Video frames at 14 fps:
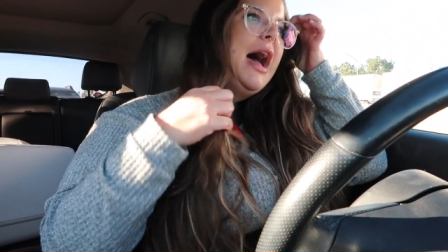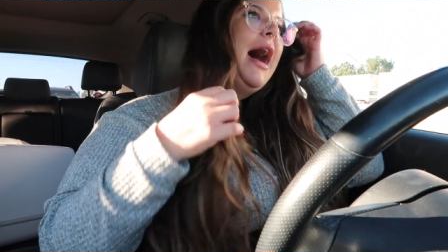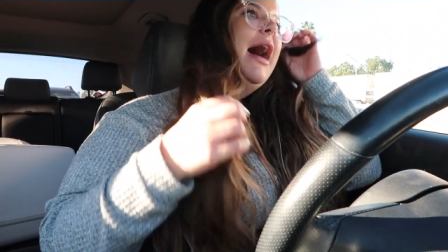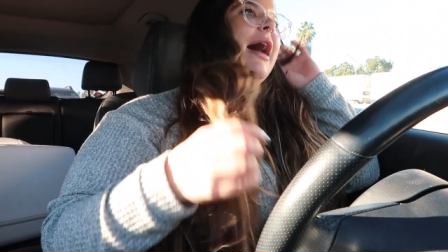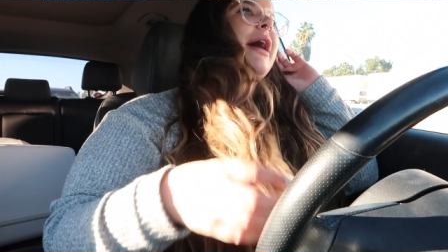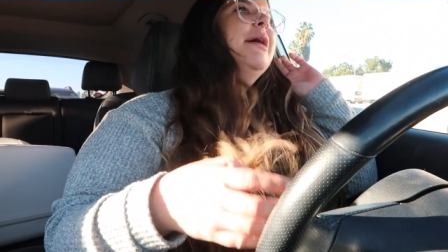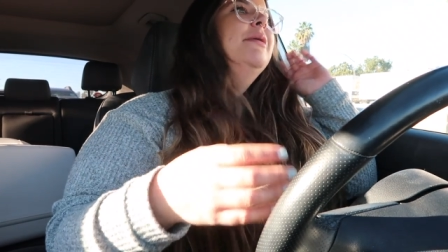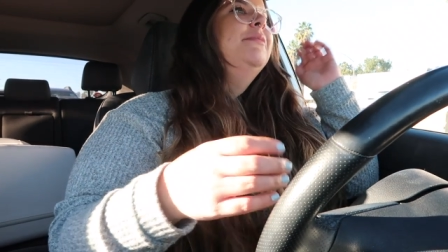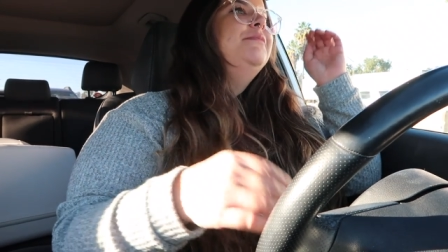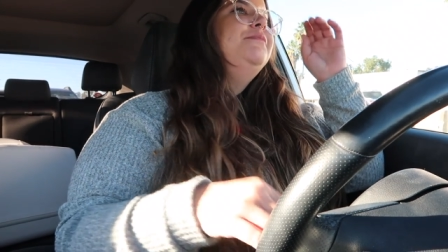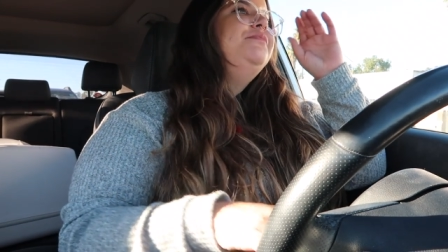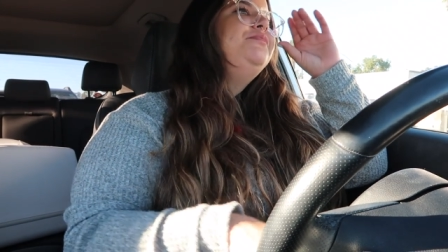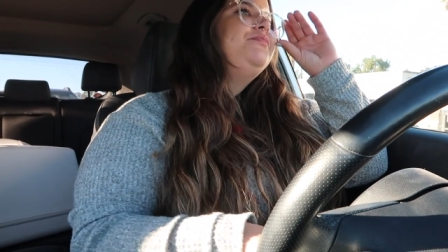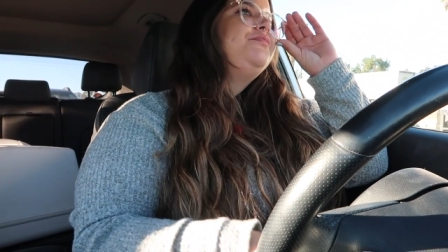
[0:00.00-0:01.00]

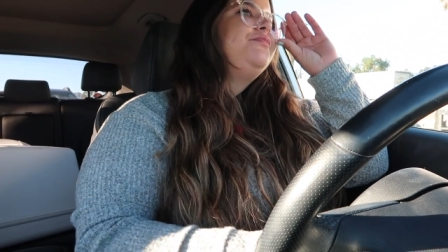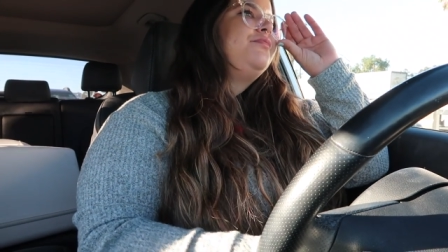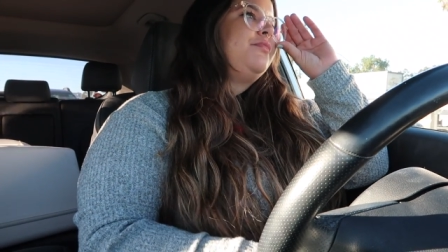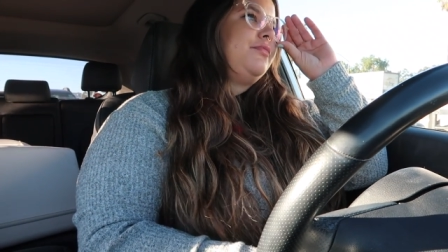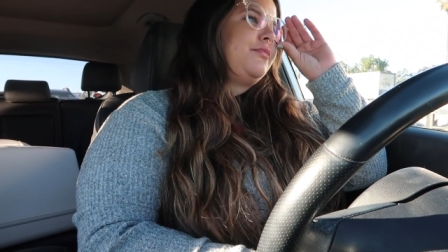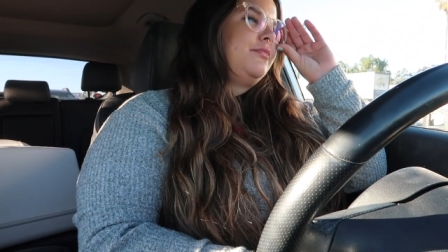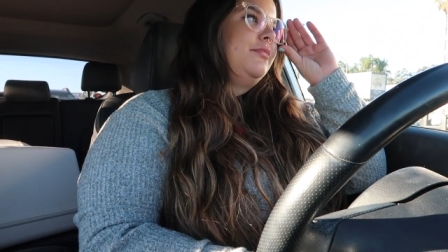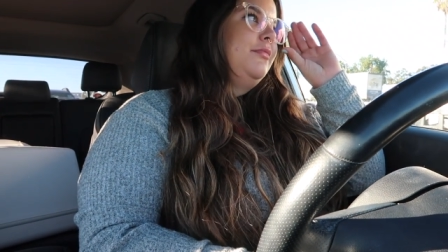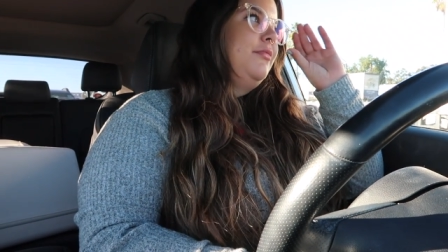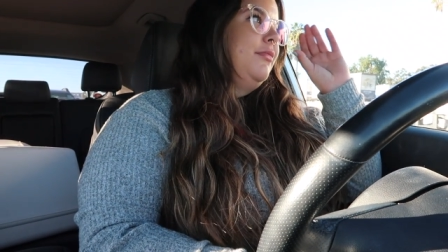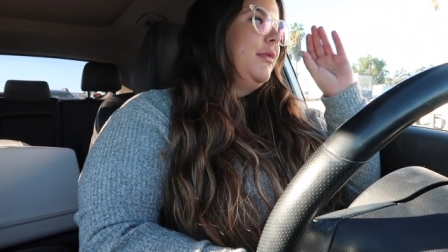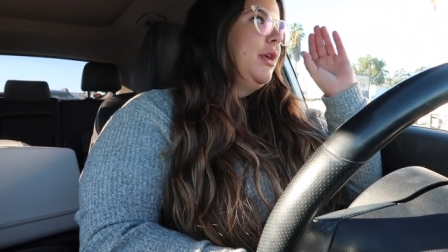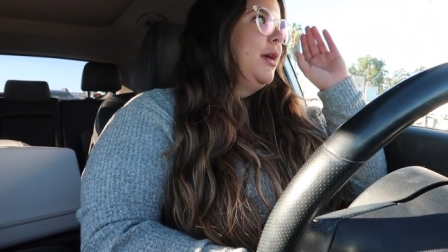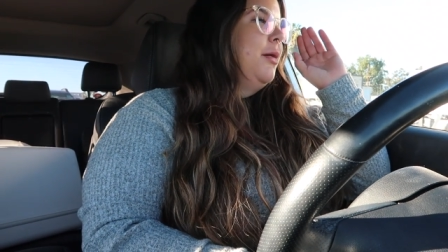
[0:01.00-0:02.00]
Um,
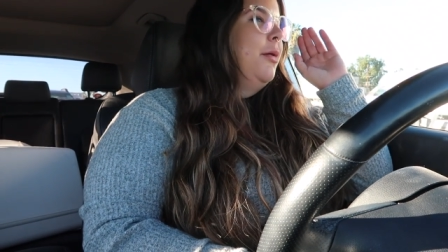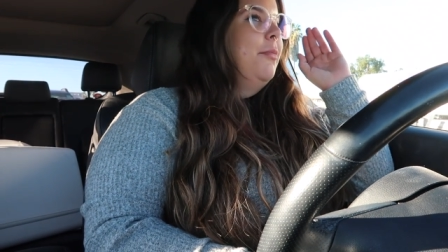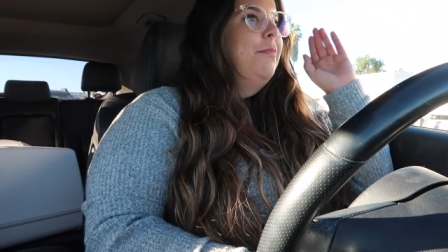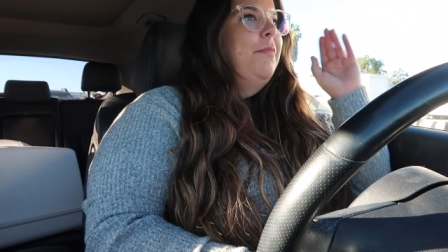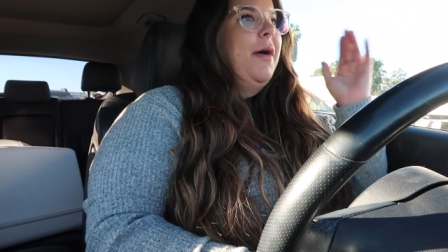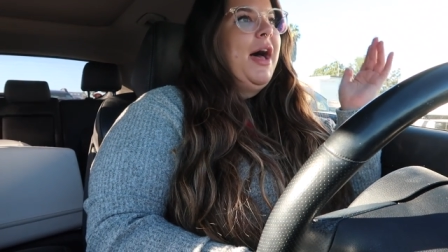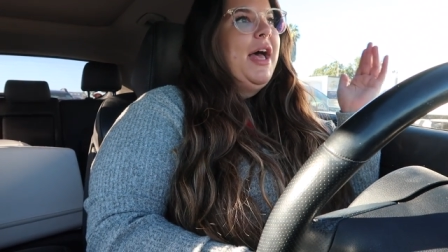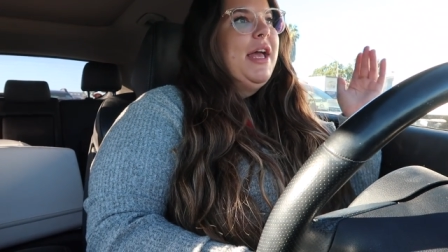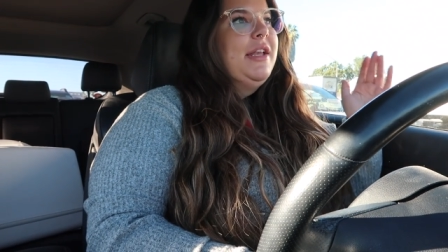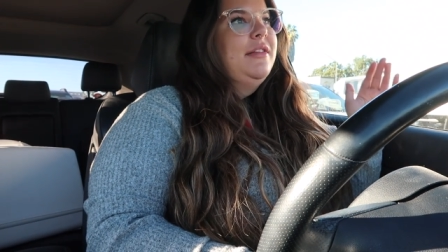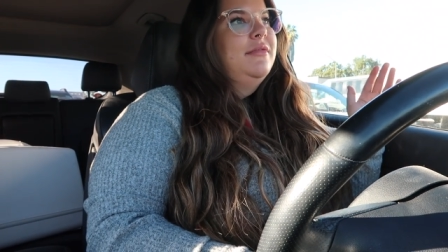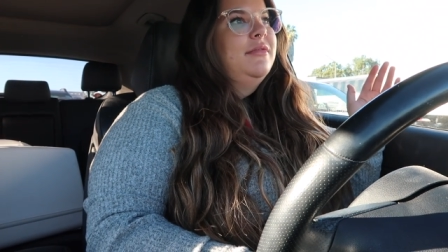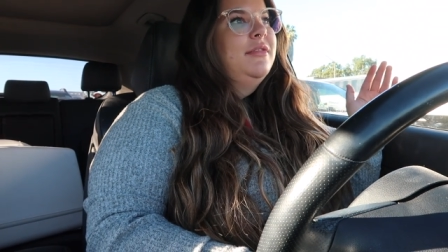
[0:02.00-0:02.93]
but